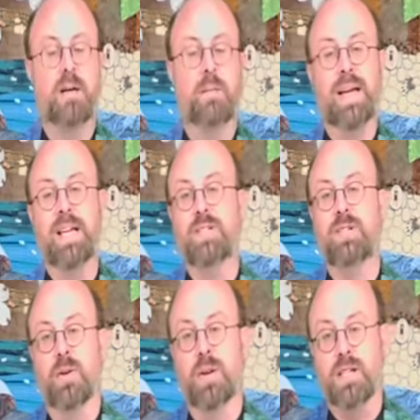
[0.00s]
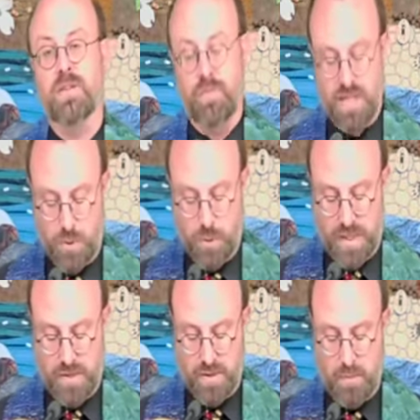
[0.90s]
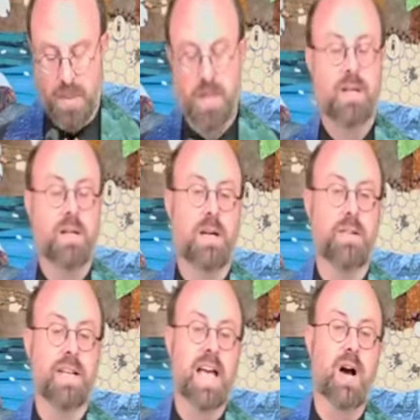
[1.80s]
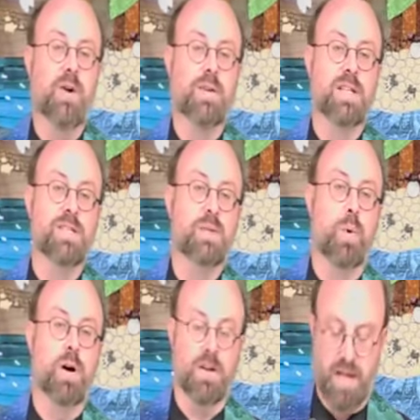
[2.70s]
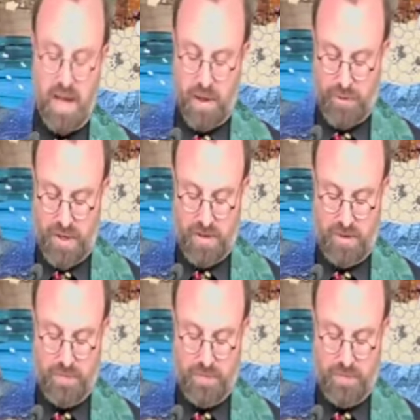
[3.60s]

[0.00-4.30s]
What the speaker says: based on individualism and the Calvinist work ethic.